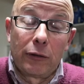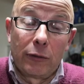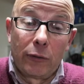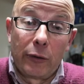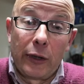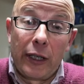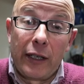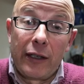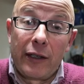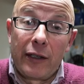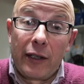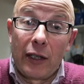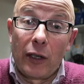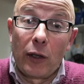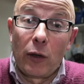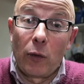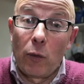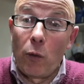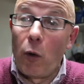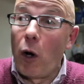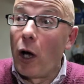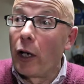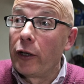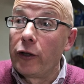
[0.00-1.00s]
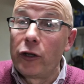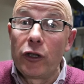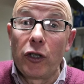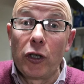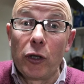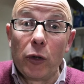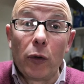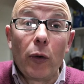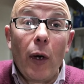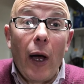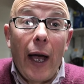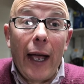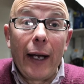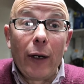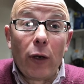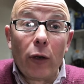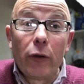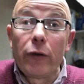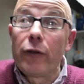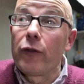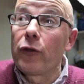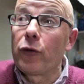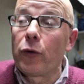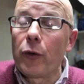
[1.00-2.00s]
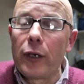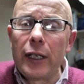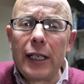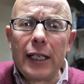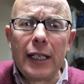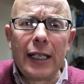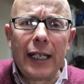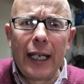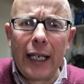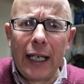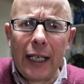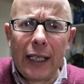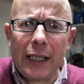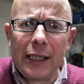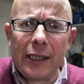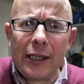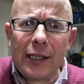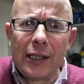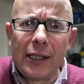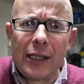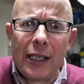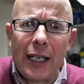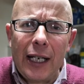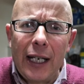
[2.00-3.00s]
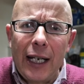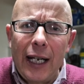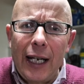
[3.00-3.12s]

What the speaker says: with three kids.